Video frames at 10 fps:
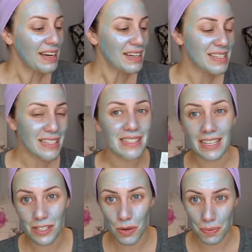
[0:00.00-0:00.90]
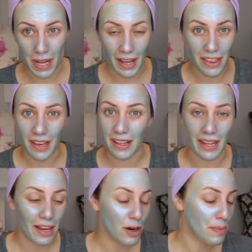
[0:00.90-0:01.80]
It does say to apply a thick
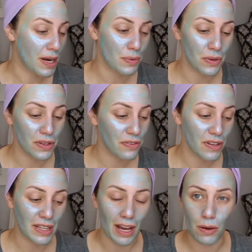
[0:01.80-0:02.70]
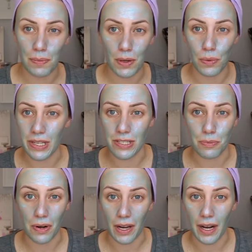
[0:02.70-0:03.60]
layer, but I really feel like that would be a waste
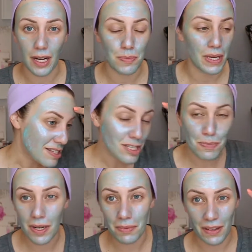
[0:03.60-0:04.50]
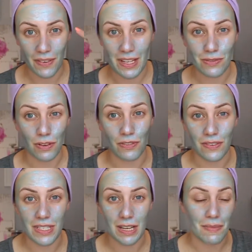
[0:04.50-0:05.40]
of product. This has been on my face for
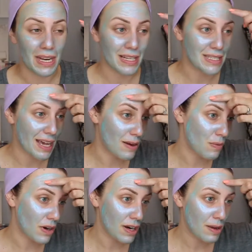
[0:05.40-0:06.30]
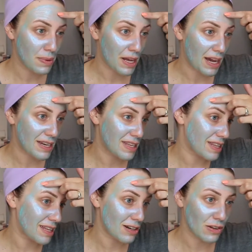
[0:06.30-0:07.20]
15 minutes and where I applied the
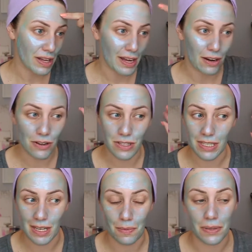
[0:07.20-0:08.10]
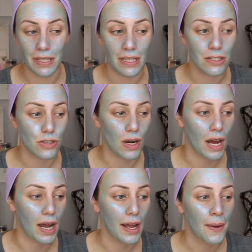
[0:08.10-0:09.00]
thinner layers, it's completely
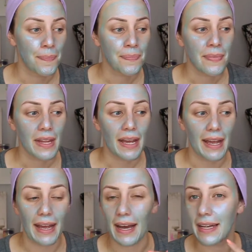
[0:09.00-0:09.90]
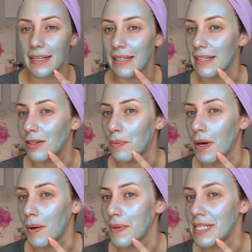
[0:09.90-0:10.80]
dry. And like you can
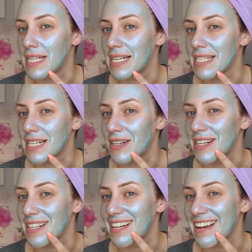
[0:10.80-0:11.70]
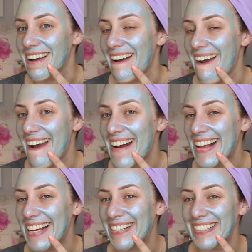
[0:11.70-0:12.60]
probably see it's starting to like
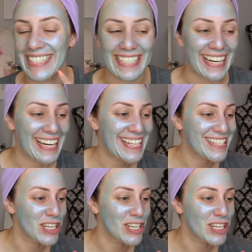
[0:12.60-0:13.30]
get really tight.